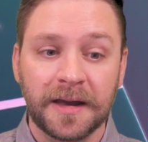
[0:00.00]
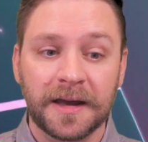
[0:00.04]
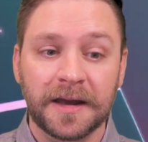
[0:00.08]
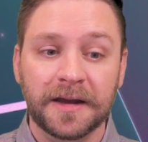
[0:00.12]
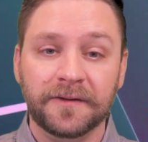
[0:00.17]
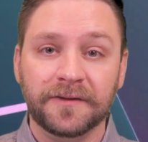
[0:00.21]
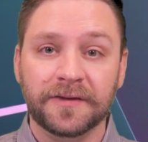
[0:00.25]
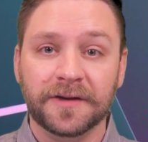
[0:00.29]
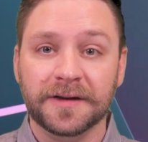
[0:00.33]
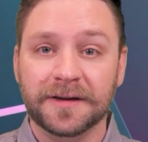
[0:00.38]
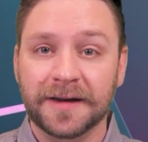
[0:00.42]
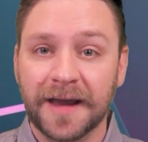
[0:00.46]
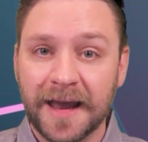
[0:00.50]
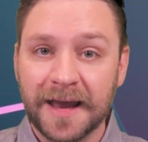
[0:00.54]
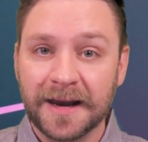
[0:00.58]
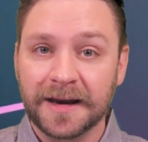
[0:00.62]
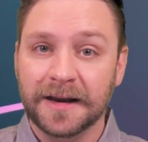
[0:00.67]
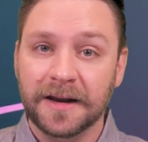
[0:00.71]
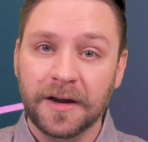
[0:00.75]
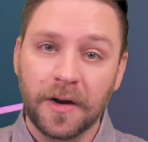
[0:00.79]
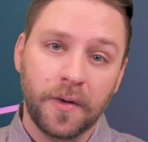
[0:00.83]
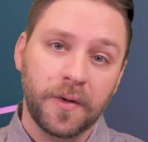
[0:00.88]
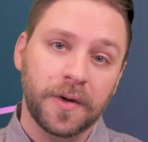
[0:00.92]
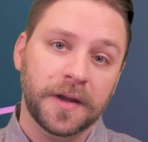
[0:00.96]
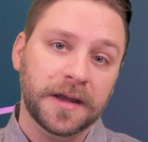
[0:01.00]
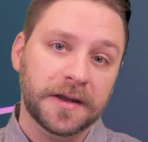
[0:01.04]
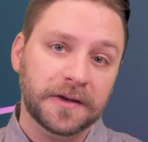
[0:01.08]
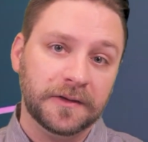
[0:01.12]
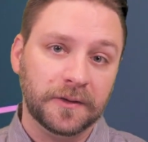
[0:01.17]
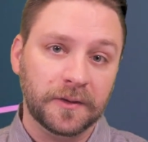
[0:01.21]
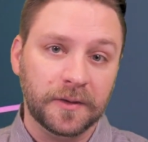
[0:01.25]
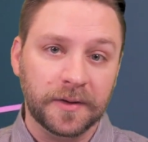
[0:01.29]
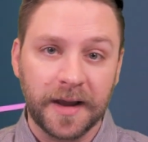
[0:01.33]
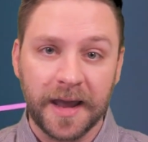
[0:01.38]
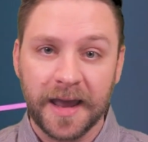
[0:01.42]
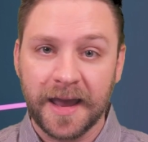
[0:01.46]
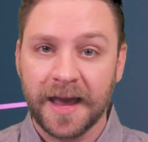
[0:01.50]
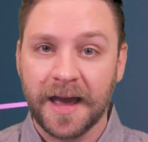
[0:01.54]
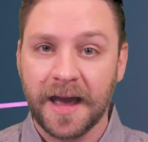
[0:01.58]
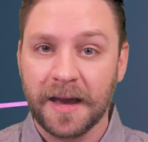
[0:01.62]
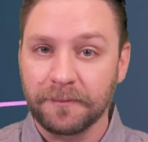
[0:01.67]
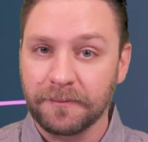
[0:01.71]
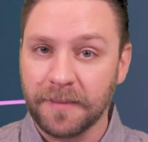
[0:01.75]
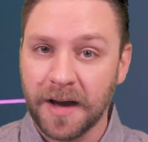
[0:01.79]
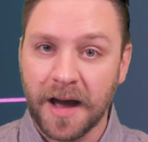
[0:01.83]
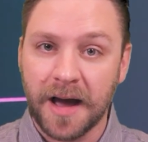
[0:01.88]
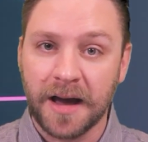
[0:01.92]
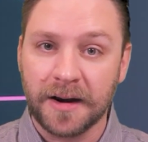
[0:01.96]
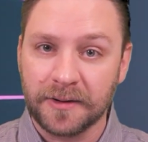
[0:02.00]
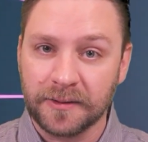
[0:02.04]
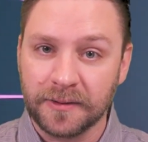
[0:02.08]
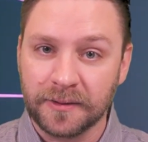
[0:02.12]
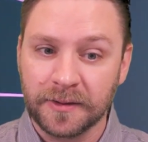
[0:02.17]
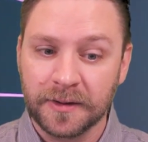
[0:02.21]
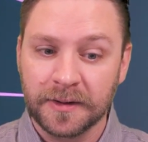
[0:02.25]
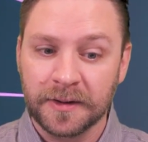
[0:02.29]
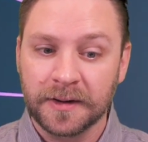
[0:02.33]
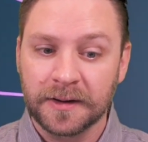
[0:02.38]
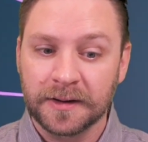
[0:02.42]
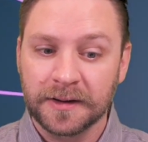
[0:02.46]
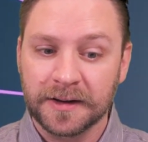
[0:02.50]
If the data going into an AI model